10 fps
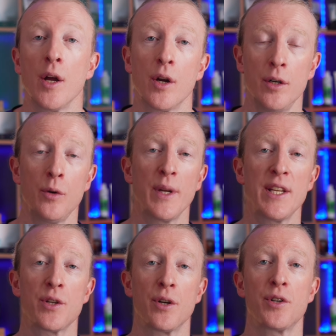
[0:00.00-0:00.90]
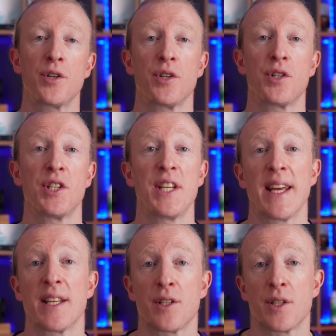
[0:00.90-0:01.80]
Current research
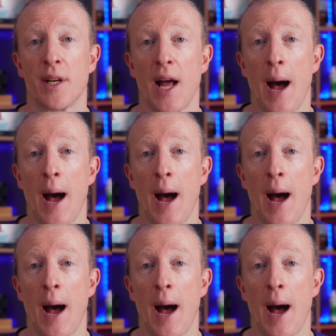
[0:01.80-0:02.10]
suggests that